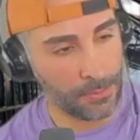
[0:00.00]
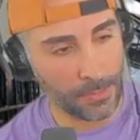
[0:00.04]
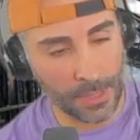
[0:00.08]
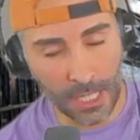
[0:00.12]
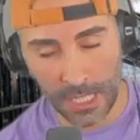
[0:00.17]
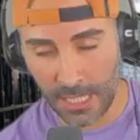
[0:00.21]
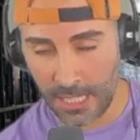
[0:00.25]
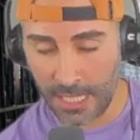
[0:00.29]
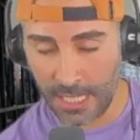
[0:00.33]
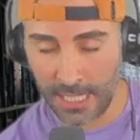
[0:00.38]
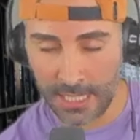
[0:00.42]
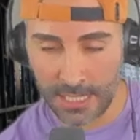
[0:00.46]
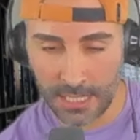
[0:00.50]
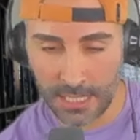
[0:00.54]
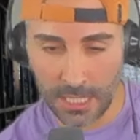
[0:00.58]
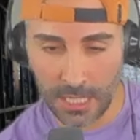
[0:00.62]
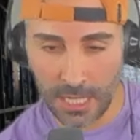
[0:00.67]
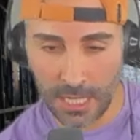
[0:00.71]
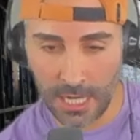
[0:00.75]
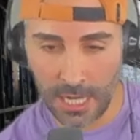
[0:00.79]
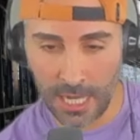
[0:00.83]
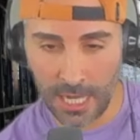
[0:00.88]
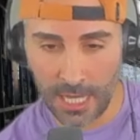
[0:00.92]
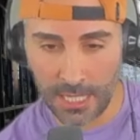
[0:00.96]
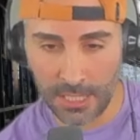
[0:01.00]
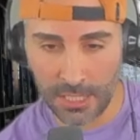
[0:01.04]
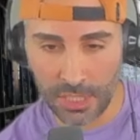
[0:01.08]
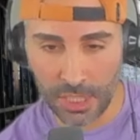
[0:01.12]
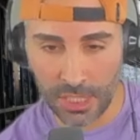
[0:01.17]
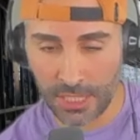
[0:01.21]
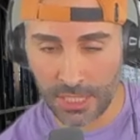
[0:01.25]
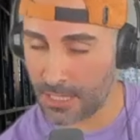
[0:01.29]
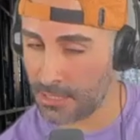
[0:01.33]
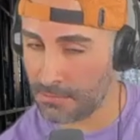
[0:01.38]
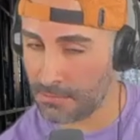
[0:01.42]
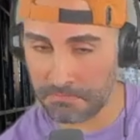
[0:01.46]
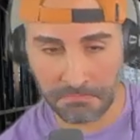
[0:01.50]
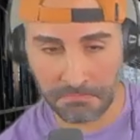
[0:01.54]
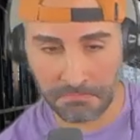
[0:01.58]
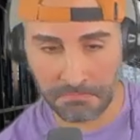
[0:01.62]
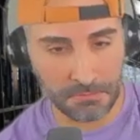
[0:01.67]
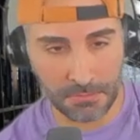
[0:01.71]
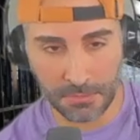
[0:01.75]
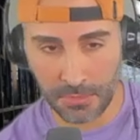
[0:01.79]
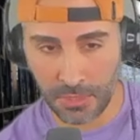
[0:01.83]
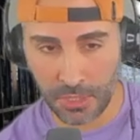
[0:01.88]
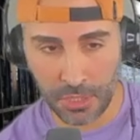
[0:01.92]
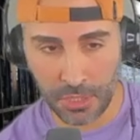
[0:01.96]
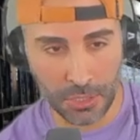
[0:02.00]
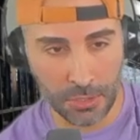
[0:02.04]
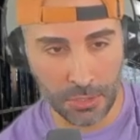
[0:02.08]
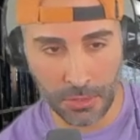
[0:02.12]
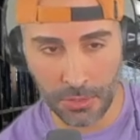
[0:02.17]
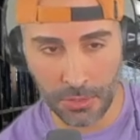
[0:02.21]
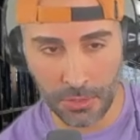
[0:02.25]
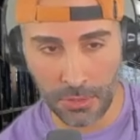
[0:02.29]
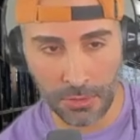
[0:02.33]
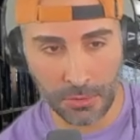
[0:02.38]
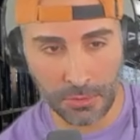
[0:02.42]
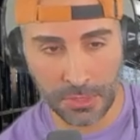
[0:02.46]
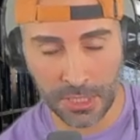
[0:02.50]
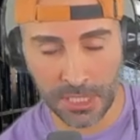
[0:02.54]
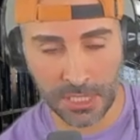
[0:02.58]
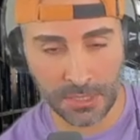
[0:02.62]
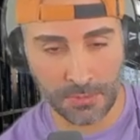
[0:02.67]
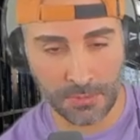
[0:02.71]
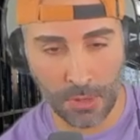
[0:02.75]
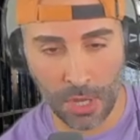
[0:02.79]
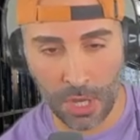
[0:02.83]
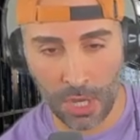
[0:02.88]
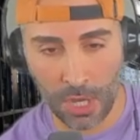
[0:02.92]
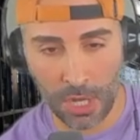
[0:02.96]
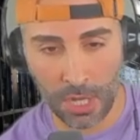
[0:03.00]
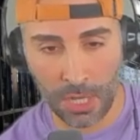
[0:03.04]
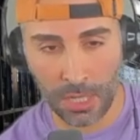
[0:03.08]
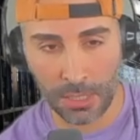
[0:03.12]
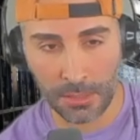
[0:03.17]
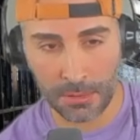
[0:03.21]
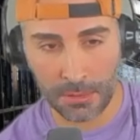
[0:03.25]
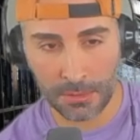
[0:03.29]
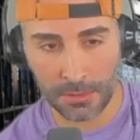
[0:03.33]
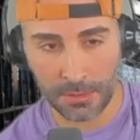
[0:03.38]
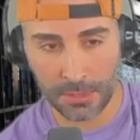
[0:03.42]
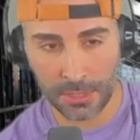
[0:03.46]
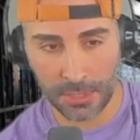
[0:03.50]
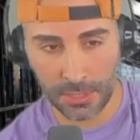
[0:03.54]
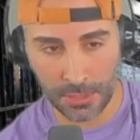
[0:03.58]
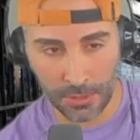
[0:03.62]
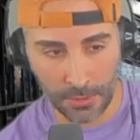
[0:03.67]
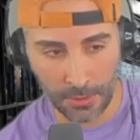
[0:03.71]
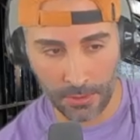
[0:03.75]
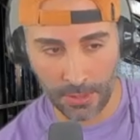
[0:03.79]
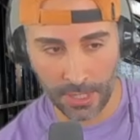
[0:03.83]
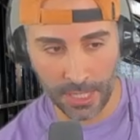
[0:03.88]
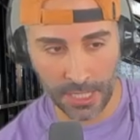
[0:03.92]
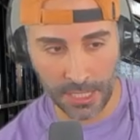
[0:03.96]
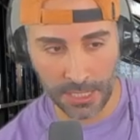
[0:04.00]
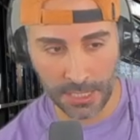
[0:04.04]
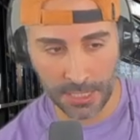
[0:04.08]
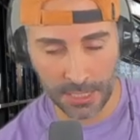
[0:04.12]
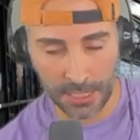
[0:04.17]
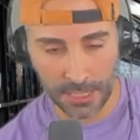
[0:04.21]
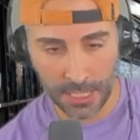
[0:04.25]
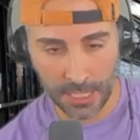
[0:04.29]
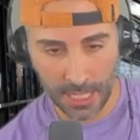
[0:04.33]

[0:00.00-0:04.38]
These are just two small stories